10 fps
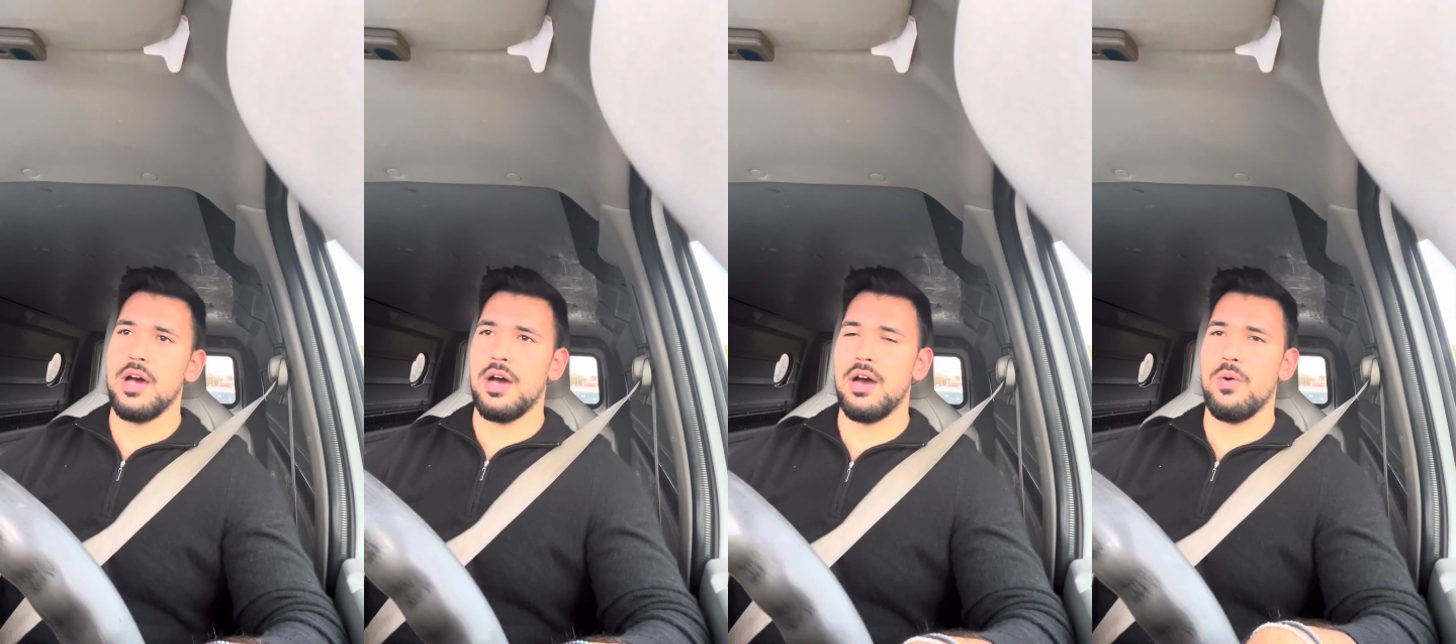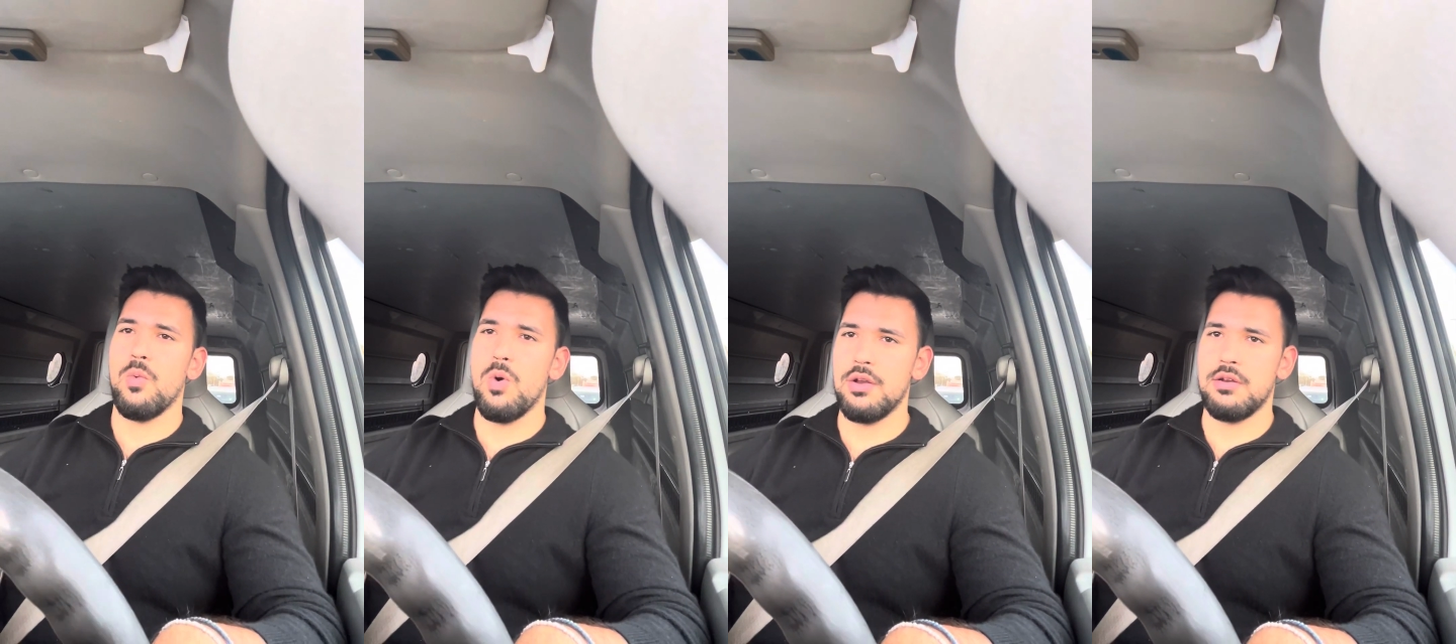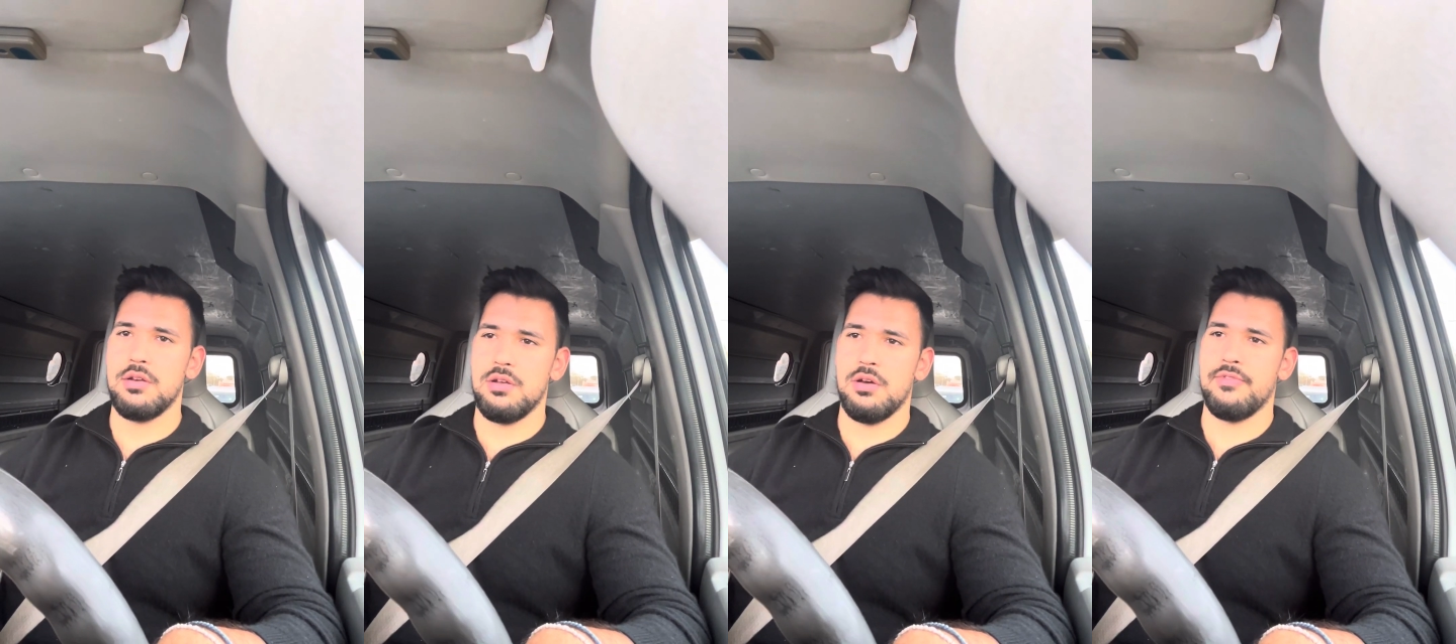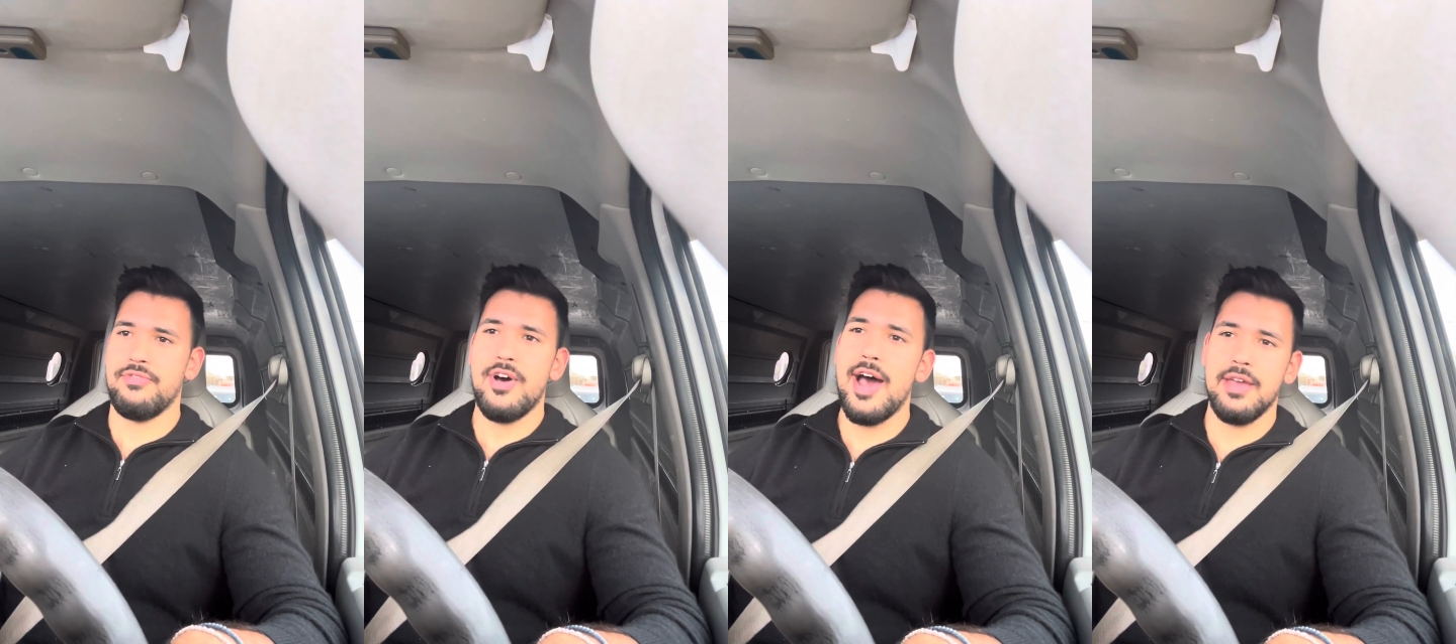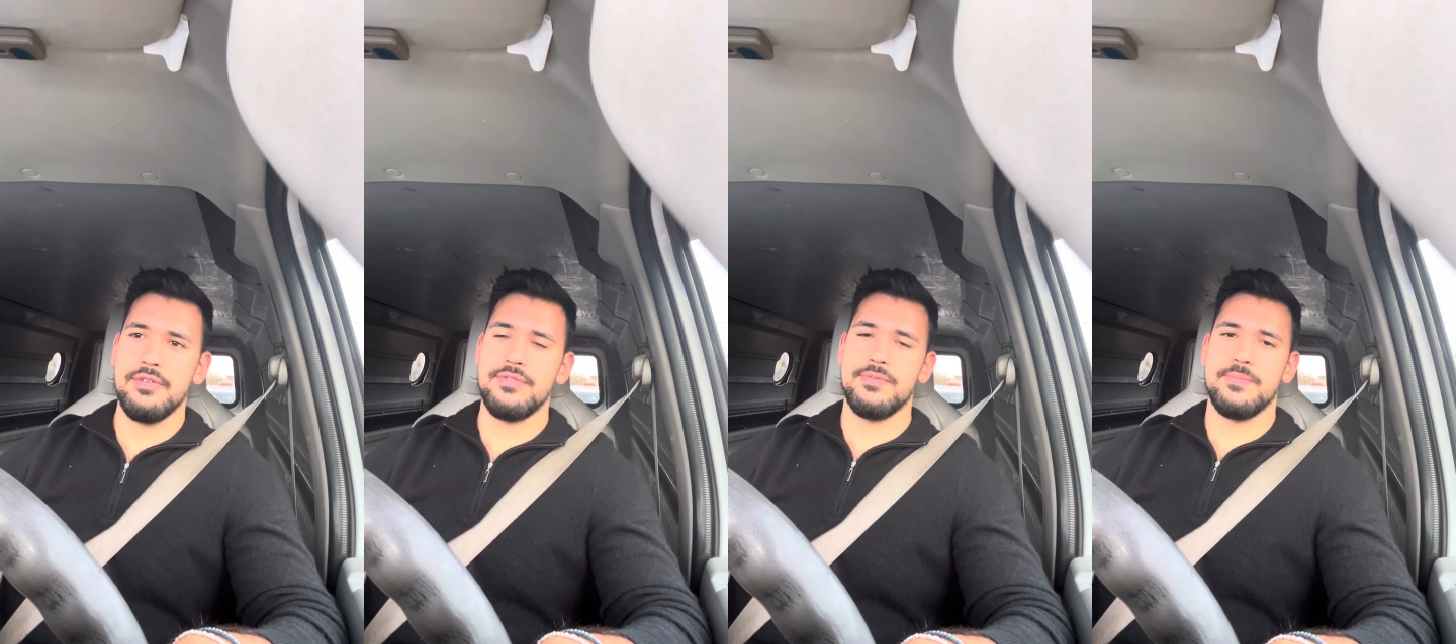1 of
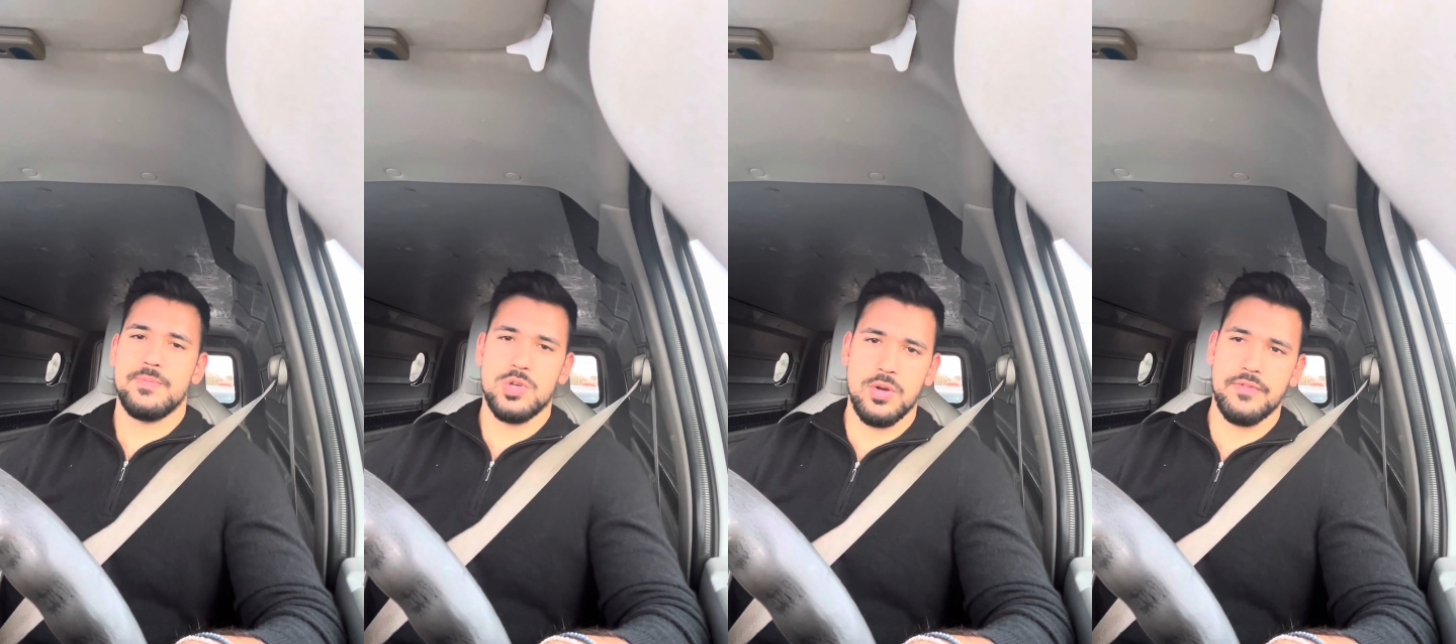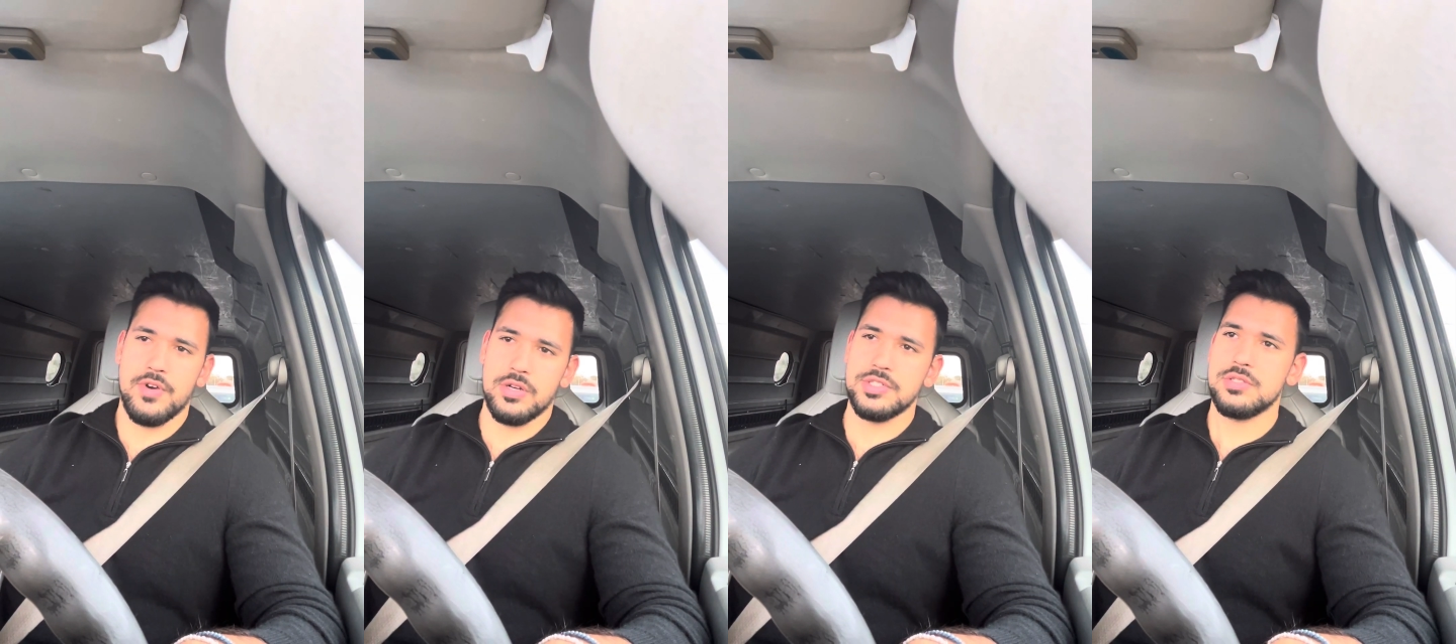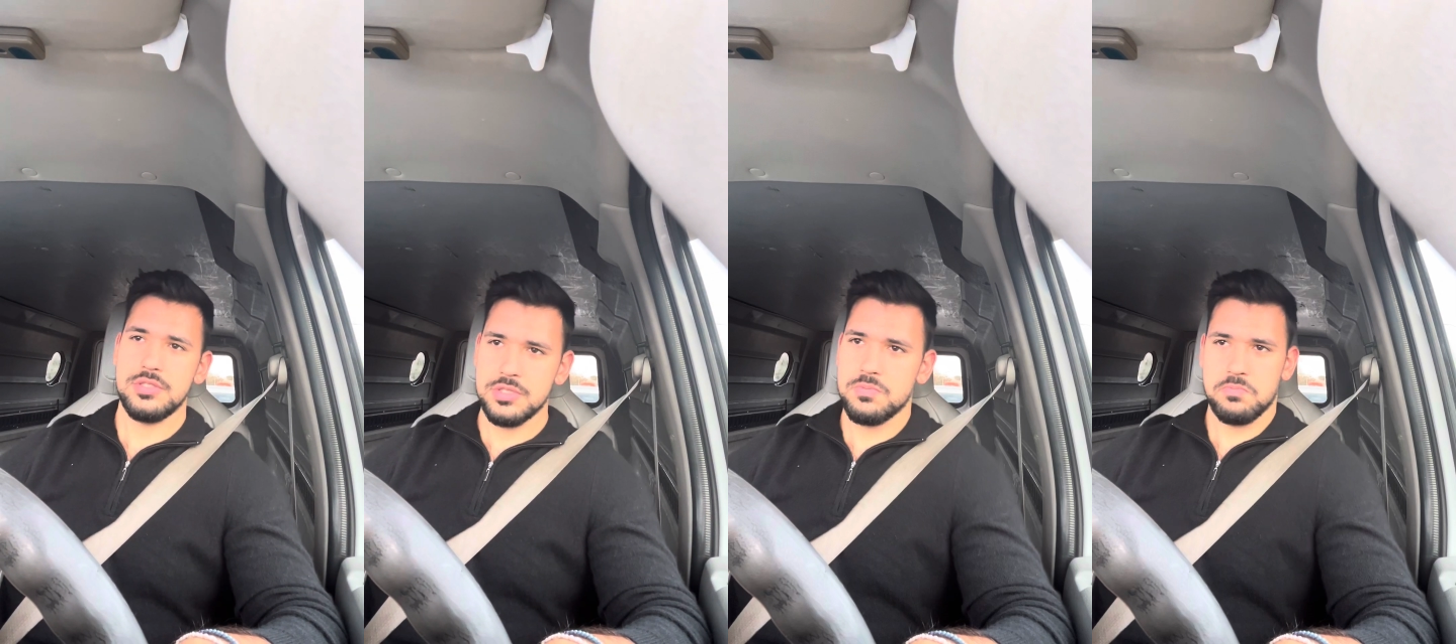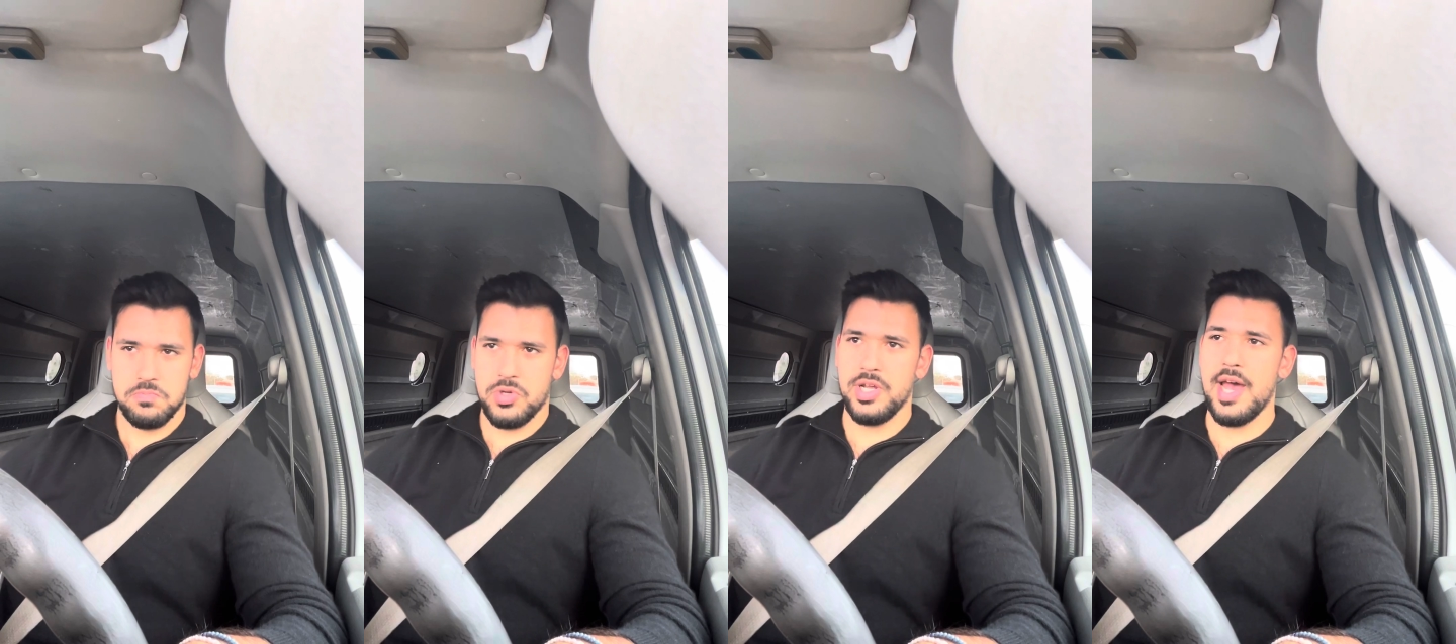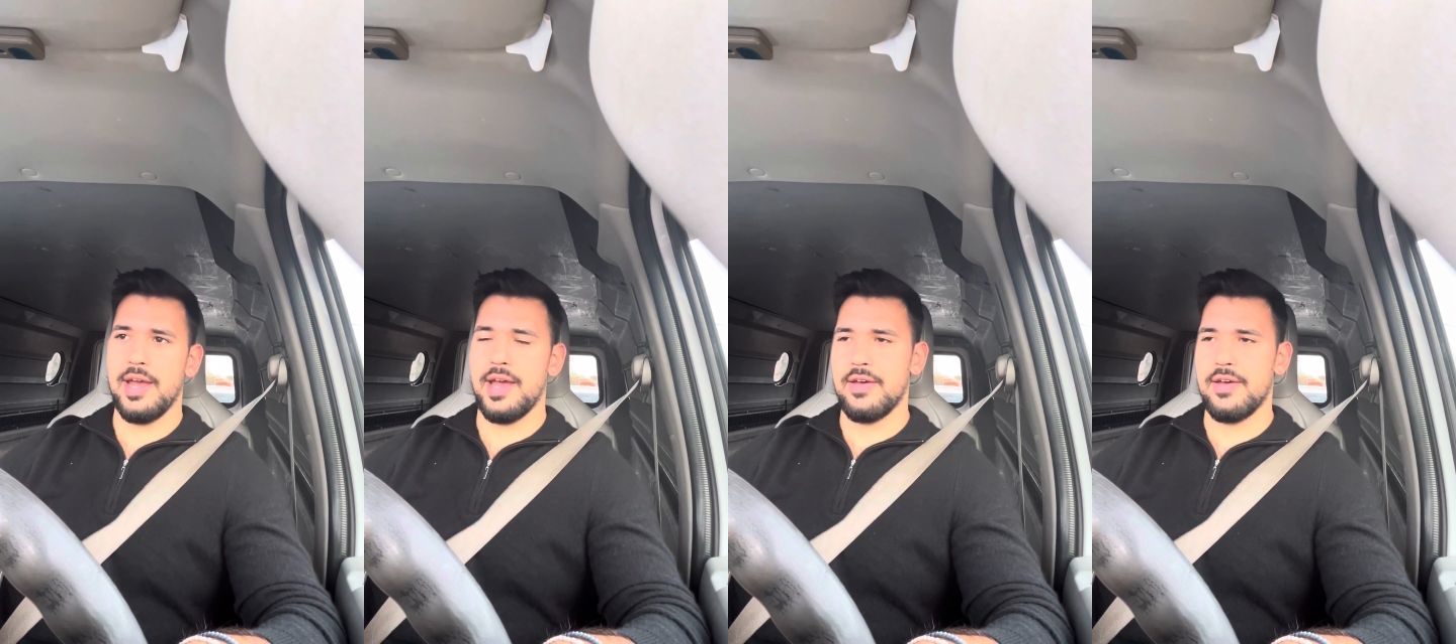5 going first is pretty high.